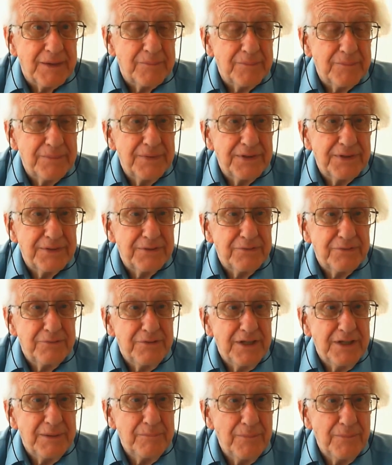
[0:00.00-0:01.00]
But
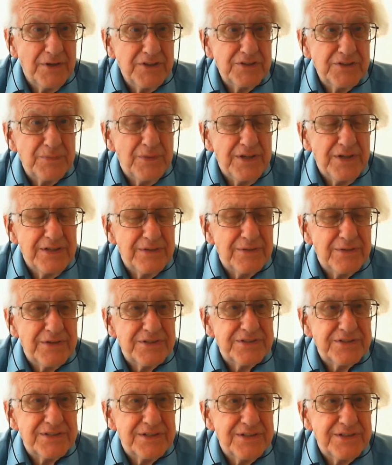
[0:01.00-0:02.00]
we are much more
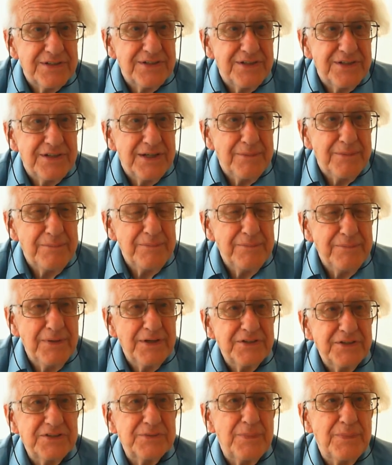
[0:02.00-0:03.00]
interested in a
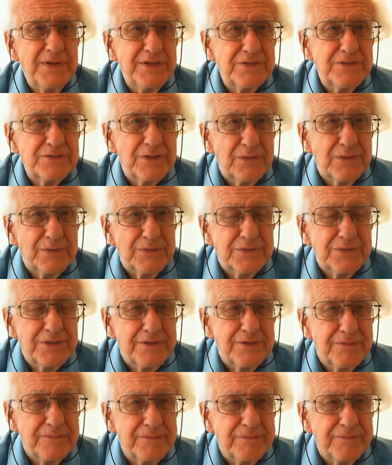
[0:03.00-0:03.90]
much better solution.